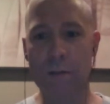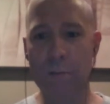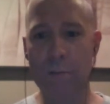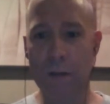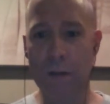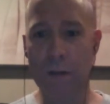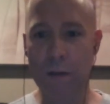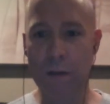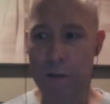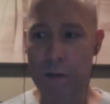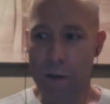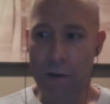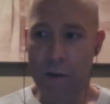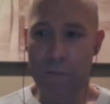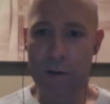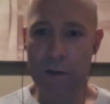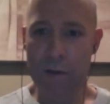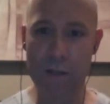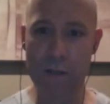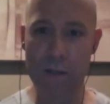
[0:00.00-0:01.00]
again, you
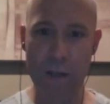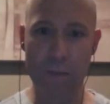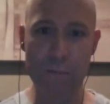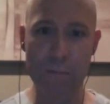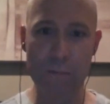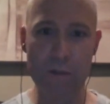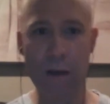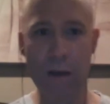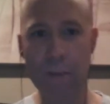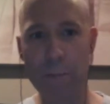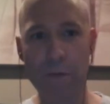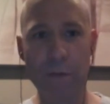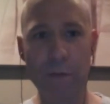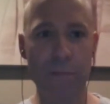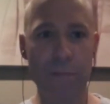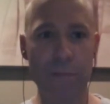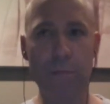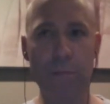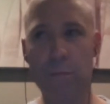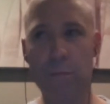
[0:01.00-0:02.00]
have the same type of